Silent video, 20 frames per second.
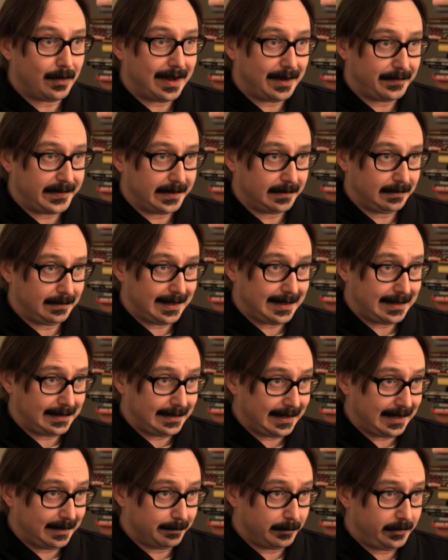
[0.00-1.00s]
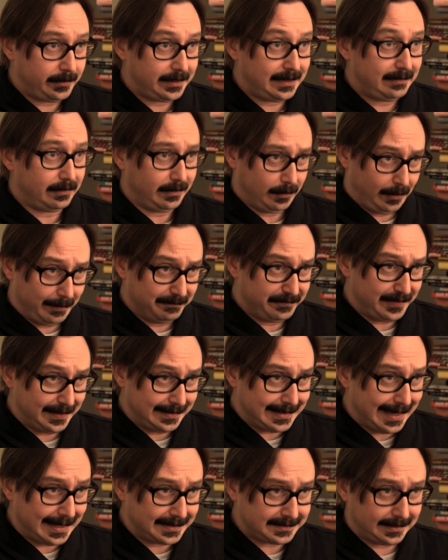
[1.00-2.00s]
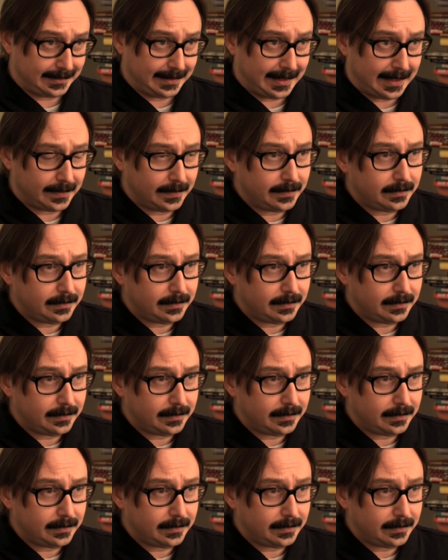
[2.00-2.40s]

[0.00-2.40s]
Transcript: go out there laying cable, even though I'm fantastic at